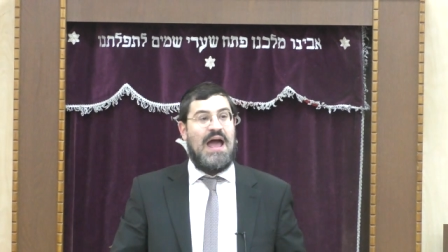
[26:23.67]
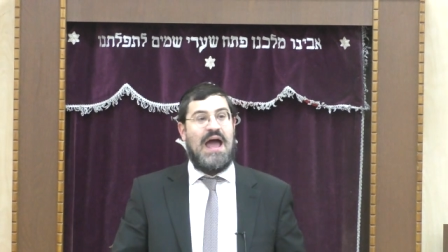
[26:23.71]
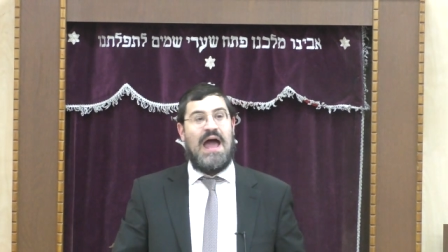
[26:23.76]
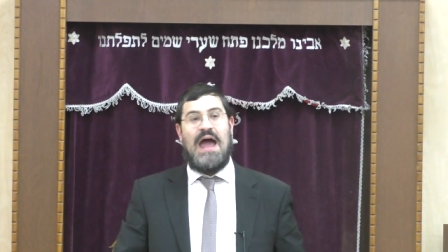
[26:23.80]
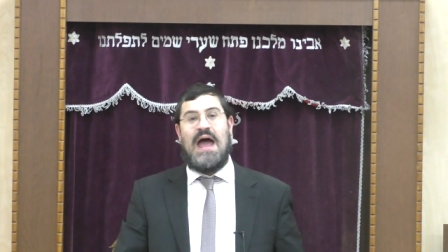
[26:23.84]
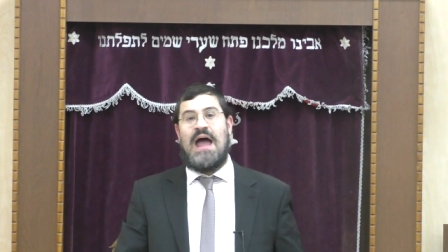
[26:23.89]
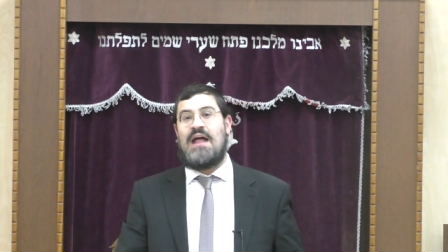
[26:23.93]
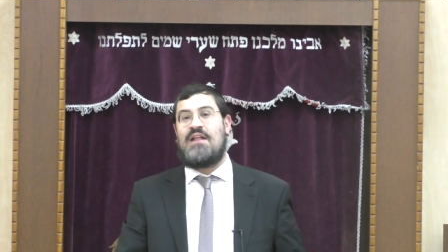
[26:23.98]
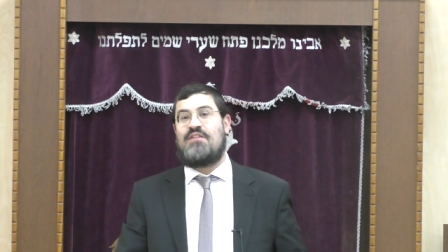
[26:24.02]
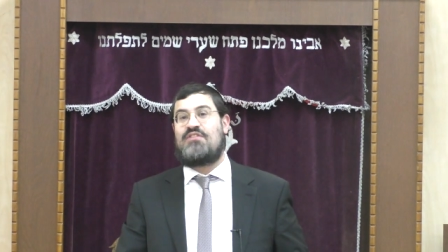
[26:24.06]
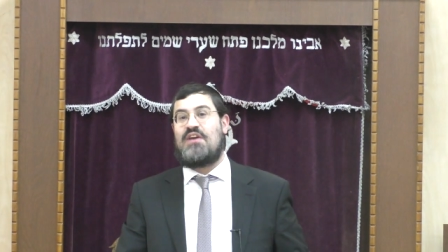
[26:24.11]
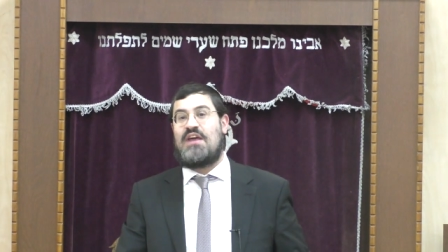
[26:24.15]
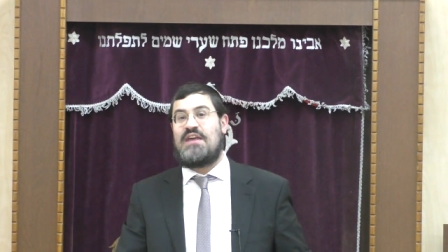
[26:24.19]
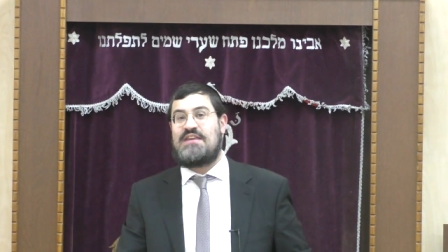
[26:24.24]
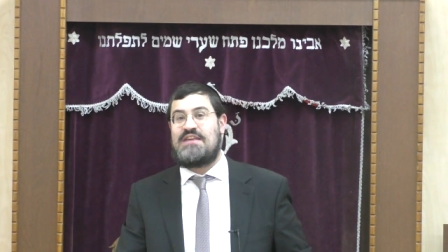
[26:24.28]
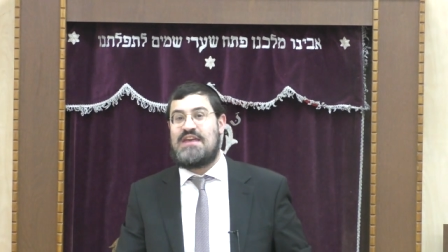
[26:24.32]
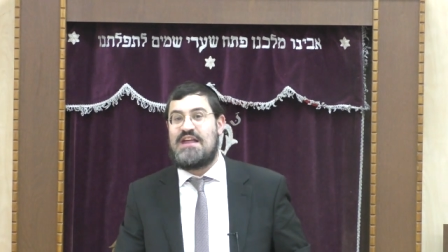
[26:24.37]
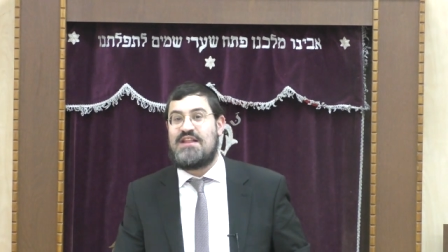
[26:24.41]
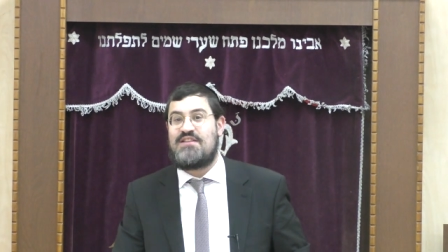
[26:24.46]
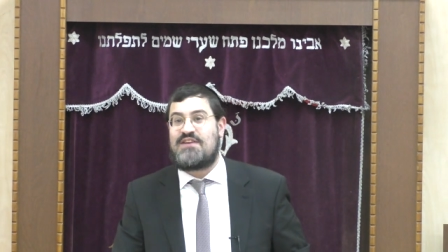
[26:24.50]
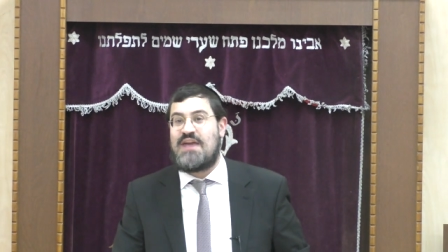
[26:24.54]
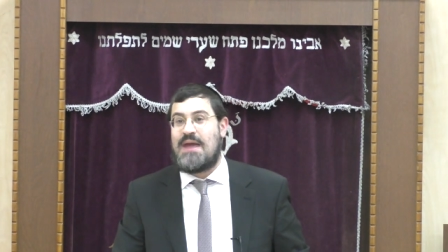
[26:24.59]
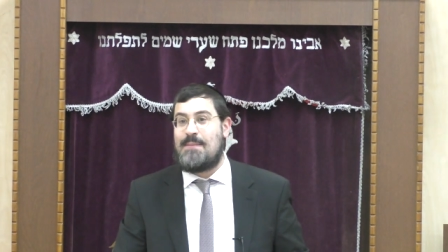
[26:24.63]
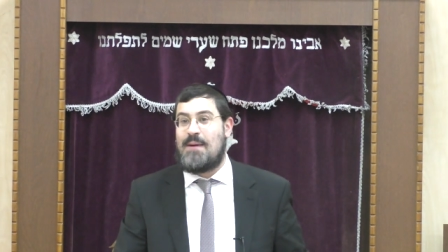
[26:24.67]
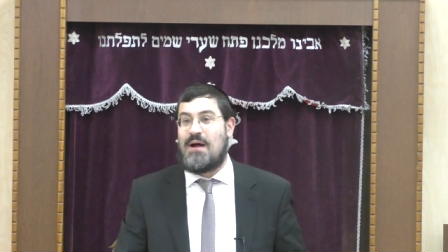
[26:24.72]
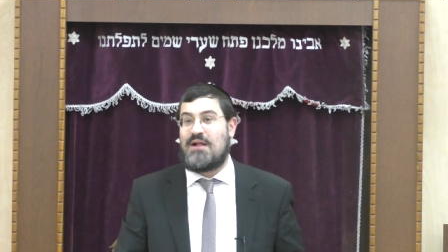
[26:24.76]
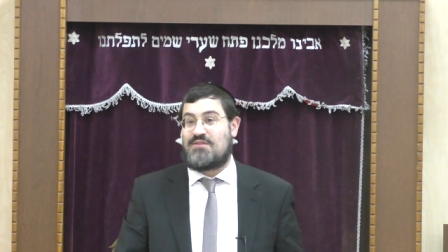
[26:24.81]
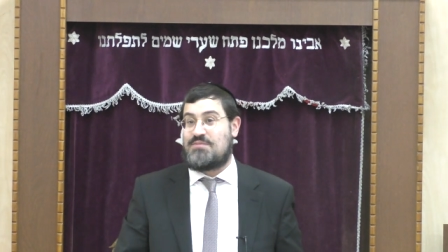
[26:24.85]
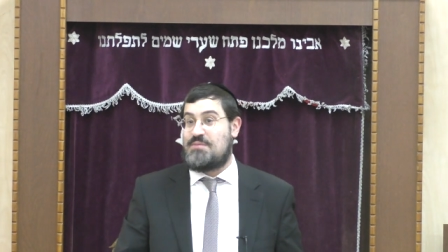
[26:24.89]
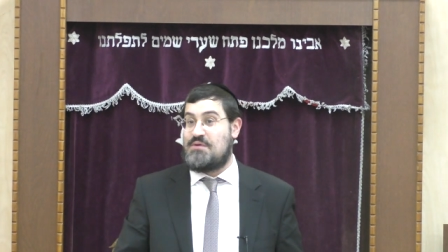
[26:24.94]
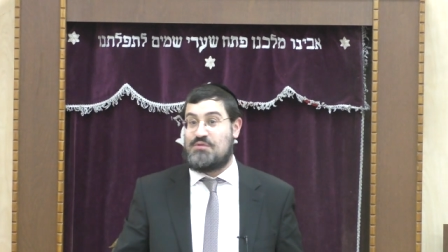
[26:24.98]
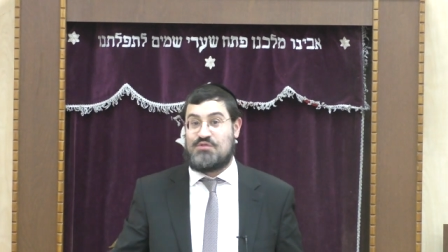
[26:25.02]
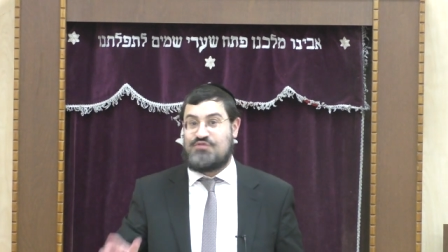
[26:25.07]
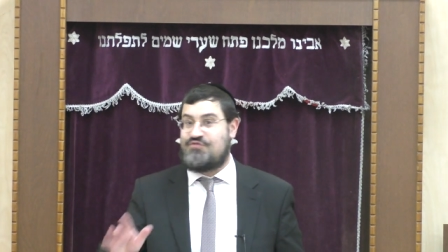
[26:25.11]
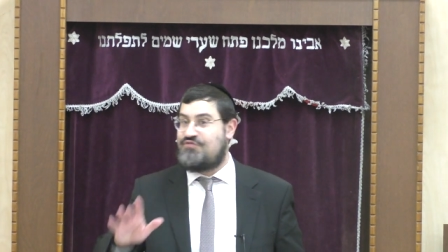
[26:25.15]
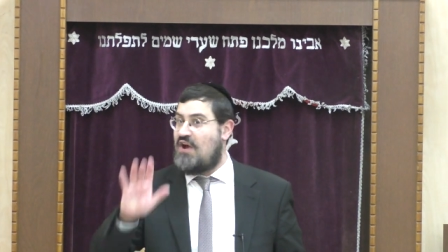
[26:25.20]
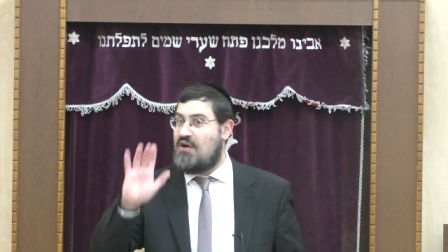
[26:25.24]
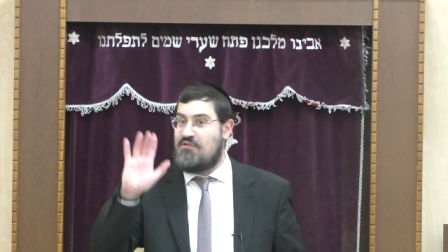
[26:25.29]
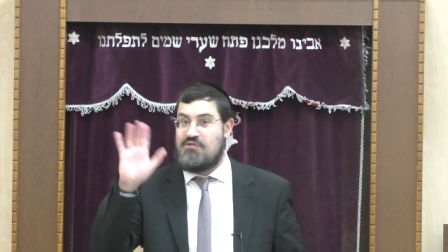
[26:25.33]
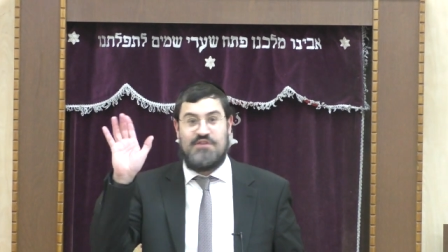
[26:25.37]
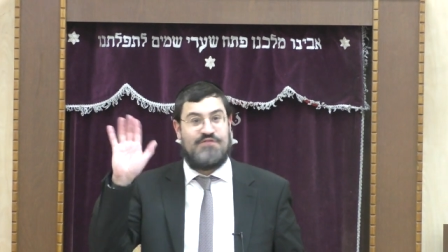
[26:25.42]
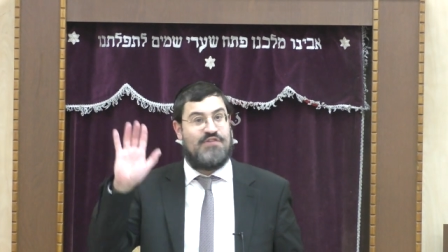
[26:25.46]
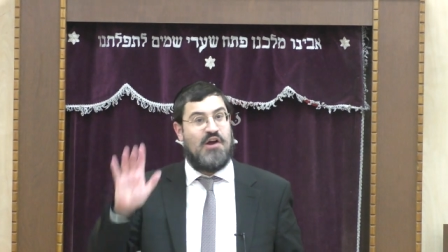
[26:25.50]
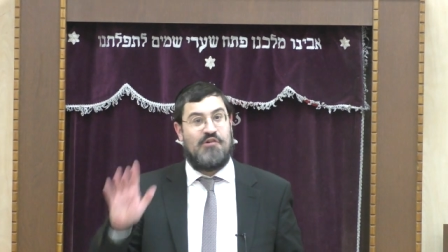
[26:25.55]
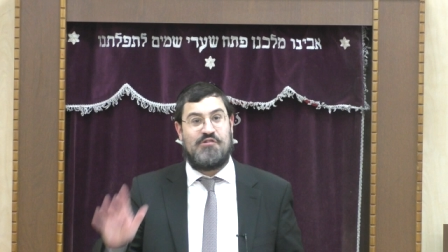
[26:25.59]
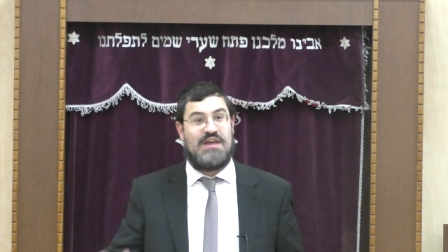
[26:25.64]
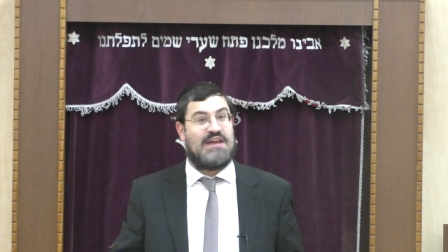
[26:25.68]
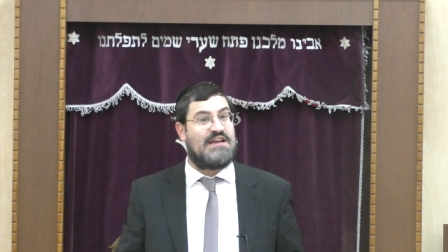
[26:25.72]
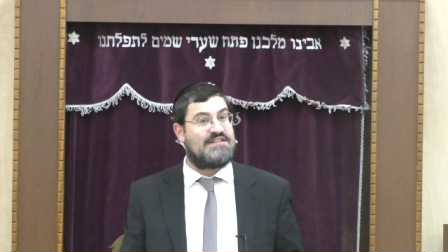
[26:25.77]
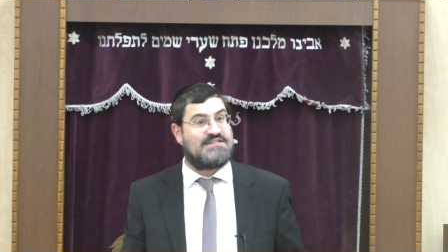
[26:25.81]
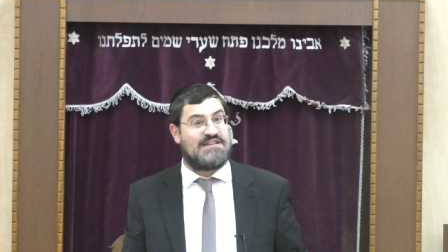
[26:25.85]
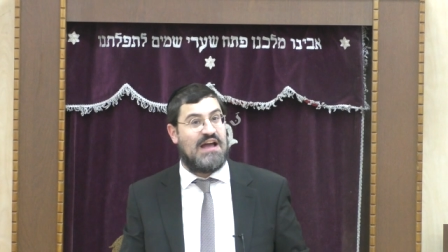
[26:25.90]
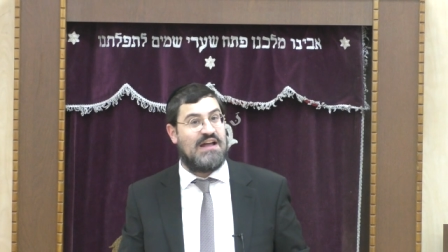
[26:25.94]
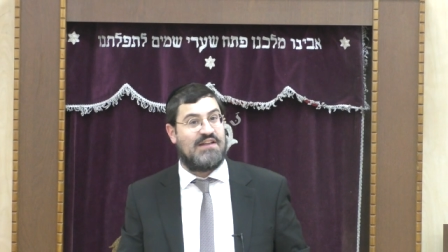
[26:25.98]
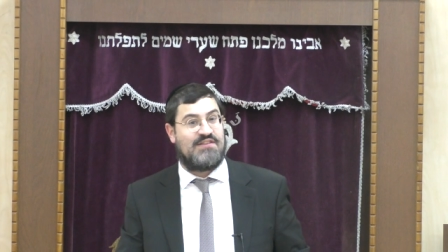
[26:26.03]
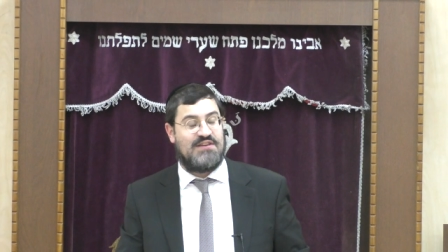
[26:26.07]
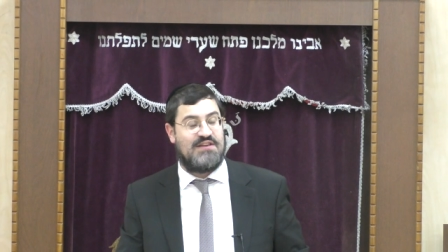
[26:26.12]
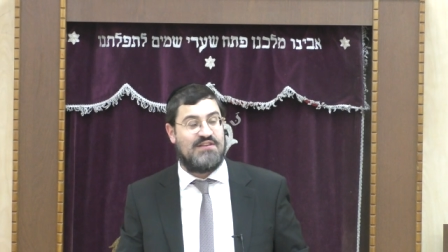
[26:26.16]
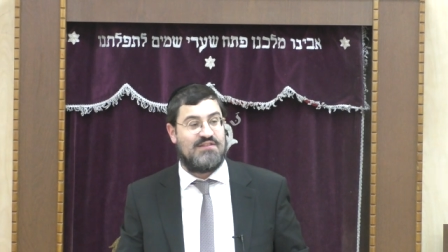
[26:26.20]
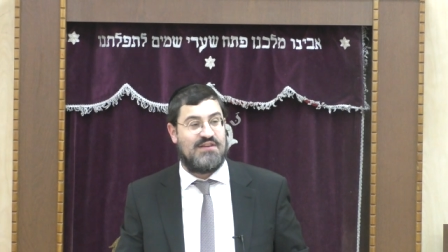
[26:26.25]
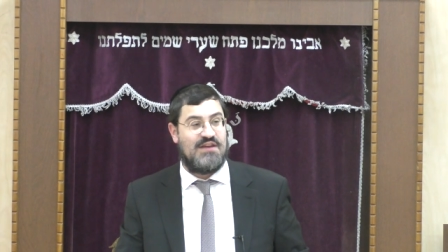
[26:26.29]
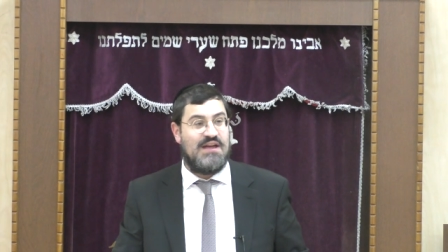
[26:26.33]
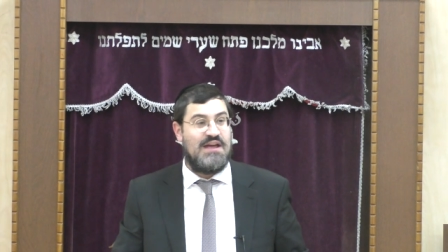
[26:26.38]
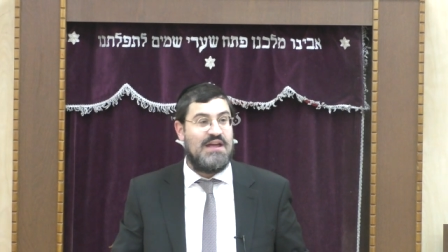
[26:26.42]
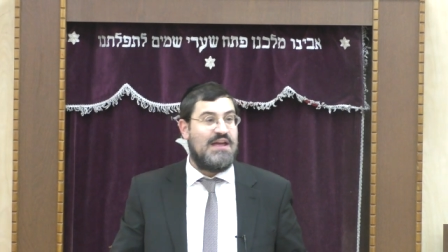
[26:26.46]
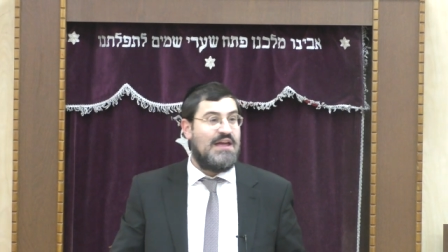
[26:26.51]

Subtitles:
And a yid came up to me. He was very, very excited.